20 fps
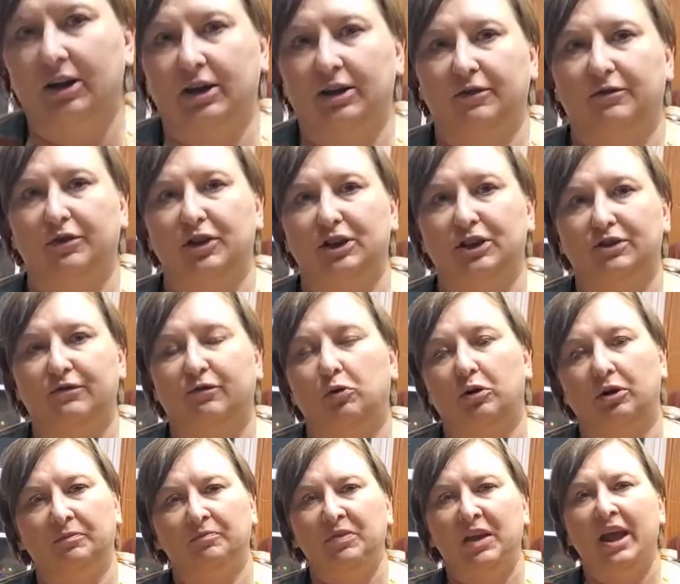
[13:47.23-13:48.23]
in the fridge
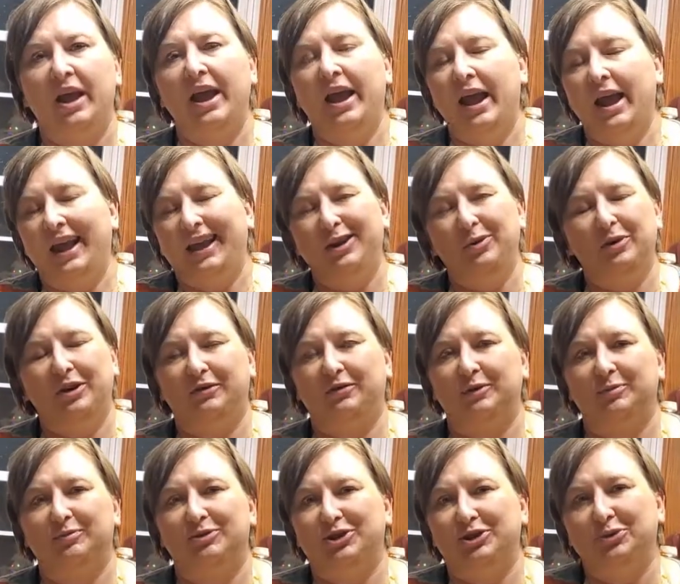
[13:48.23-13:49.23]
for anywhere
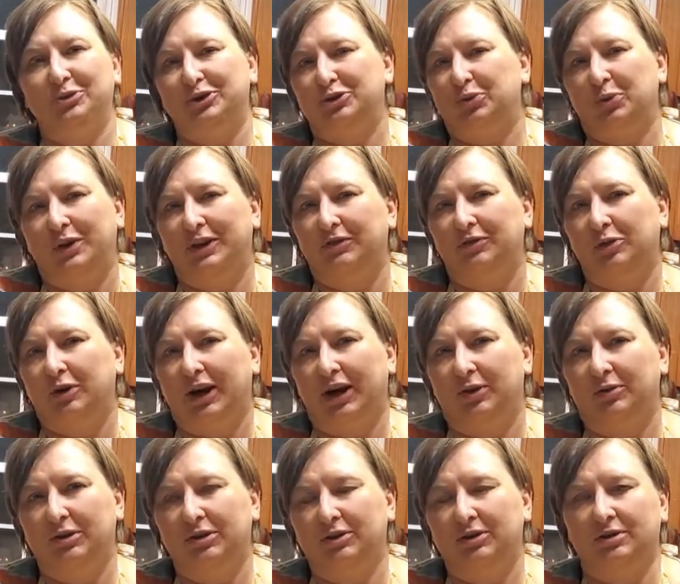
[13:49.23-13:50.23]
from 2 to 24
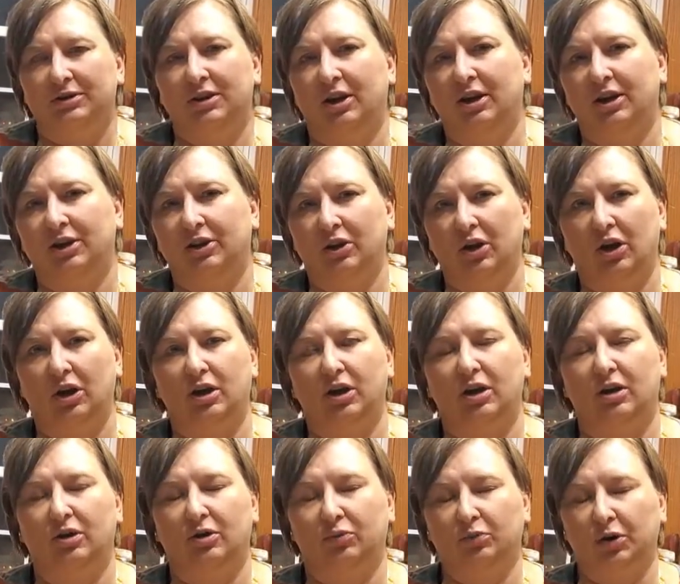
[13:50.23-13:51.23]
hours.
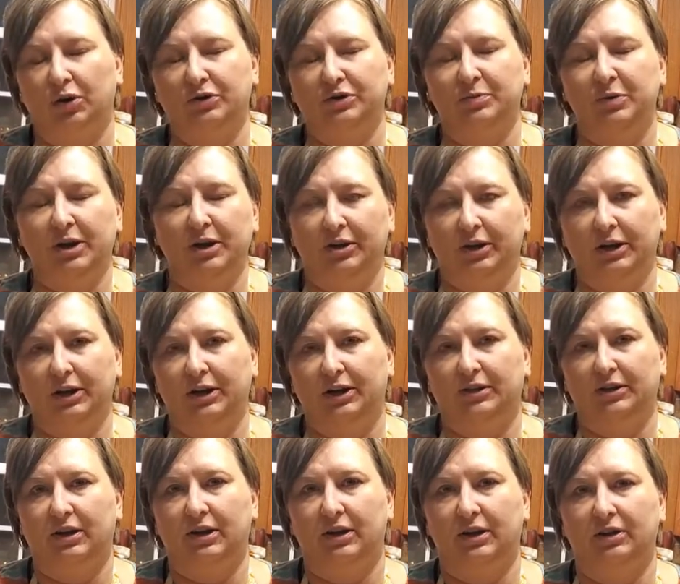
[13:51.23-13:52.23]
The rosemary
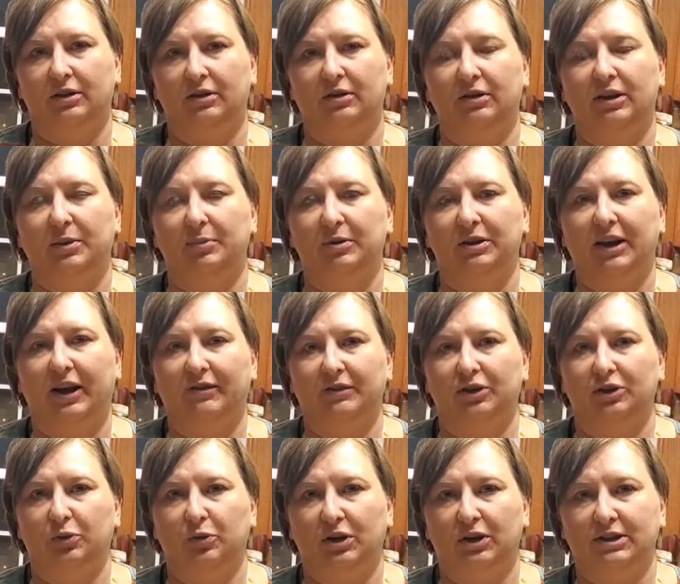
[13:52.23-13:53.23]
and the lemon
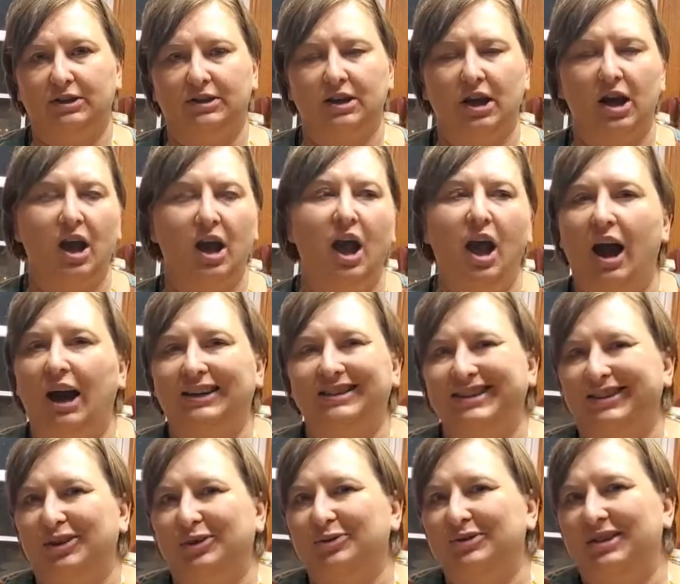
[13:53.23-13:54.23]
lavender ones, I
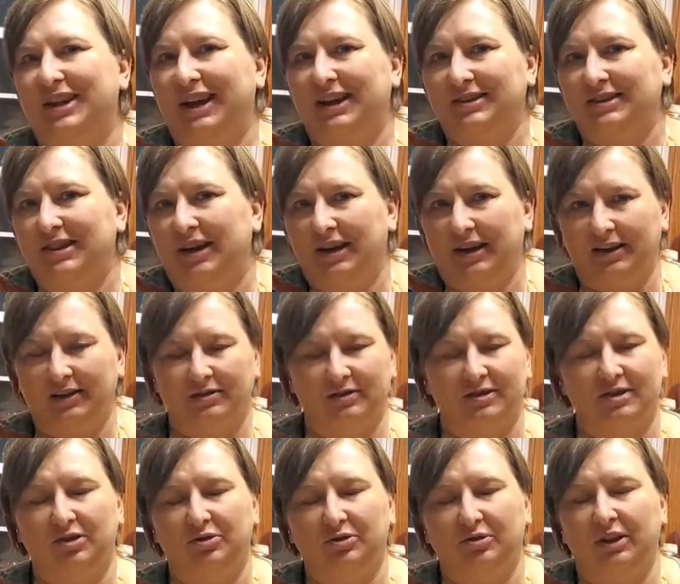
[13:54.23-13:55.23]
did those last night, and
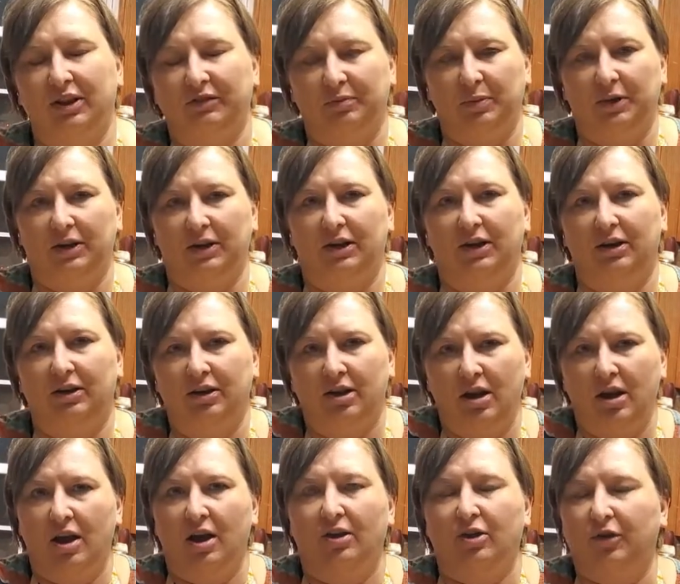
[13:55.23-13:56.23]
so they've been in
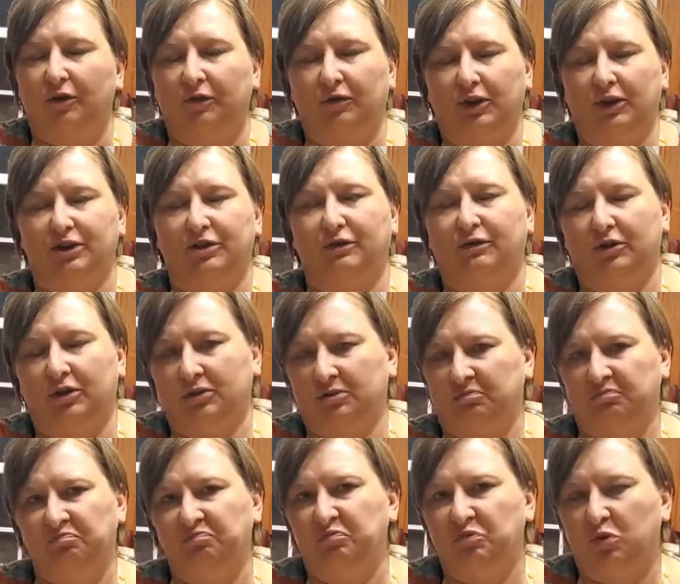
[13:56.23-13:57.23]
the fridge
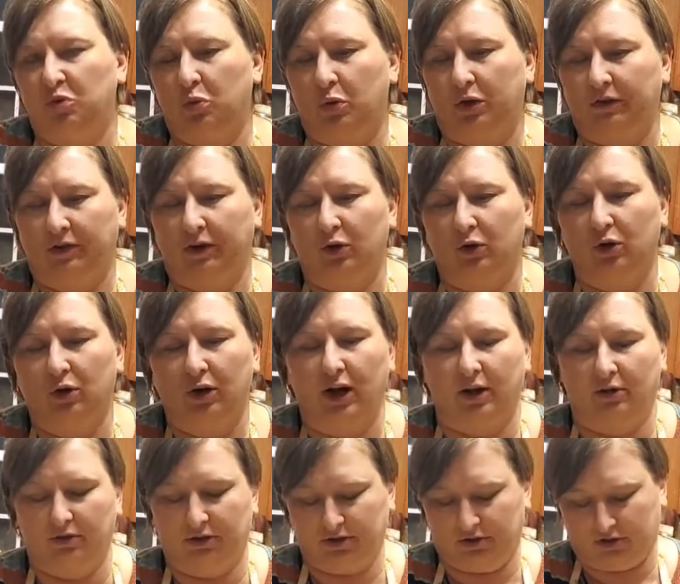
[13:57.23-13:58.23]
for 24
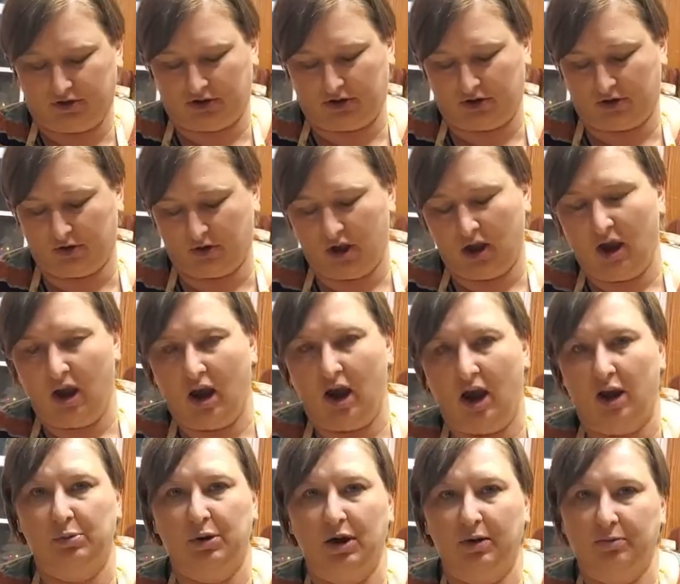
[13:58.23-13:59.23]
hours or so.
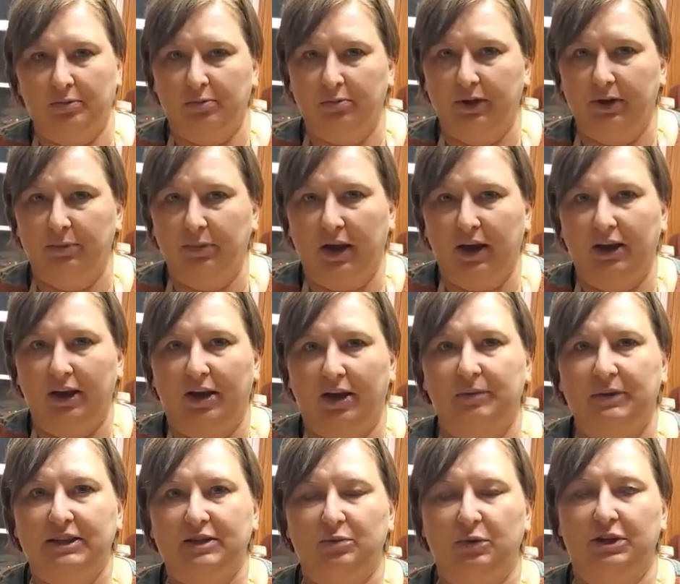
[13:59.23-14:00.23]
I'll probably bake up
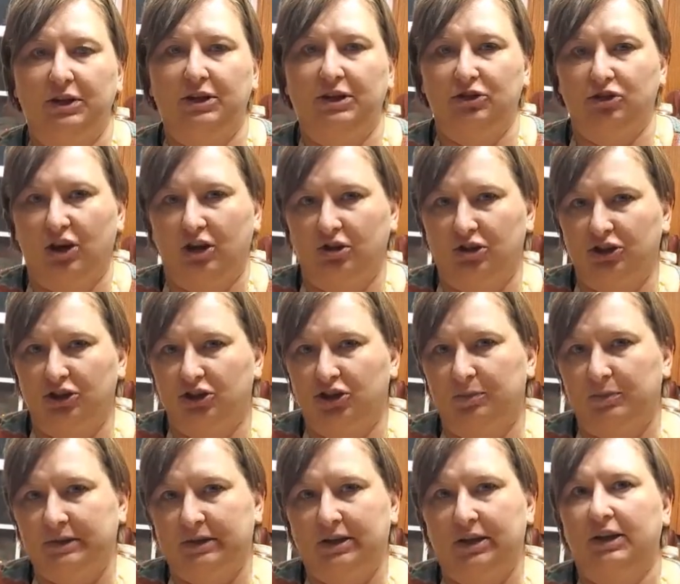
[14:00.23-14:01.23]
this one in the chocolate
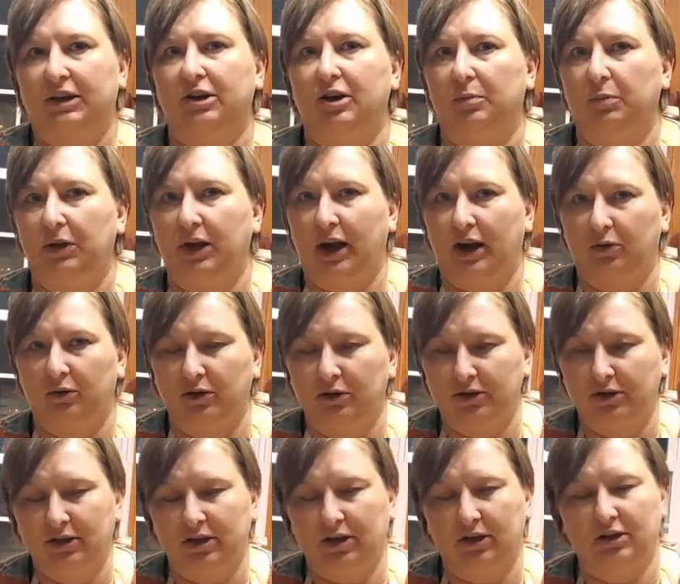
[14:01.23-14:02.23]
chips in a couple
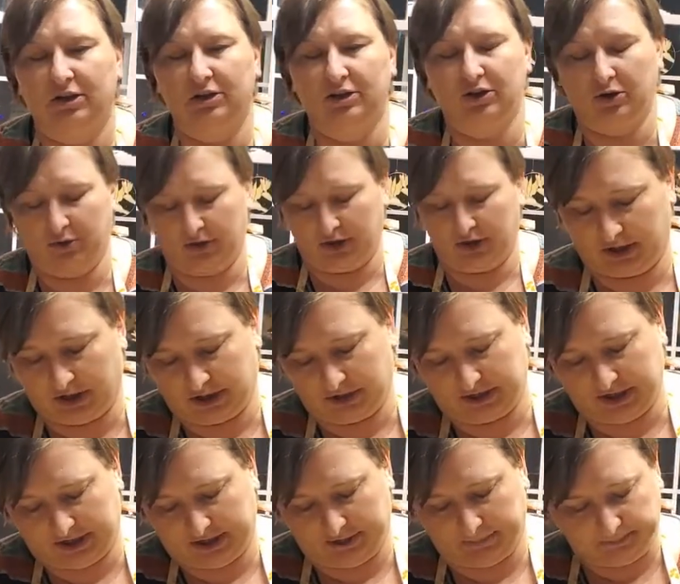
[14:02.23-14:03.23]
hours so they're
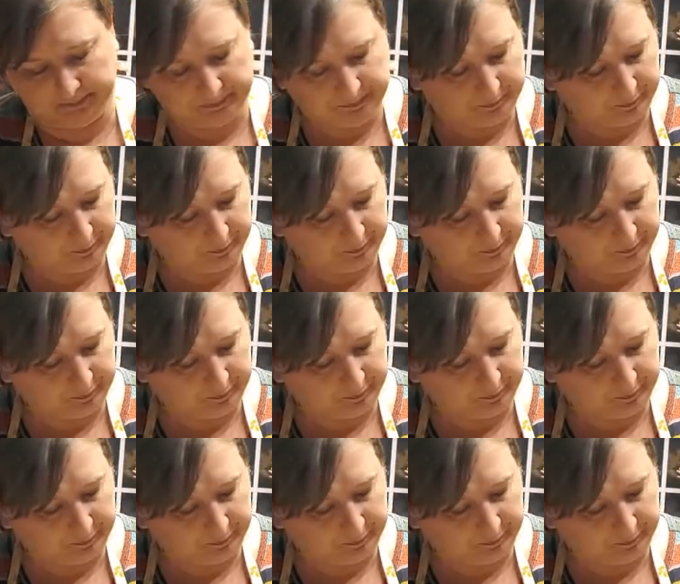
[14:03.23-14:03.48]
done.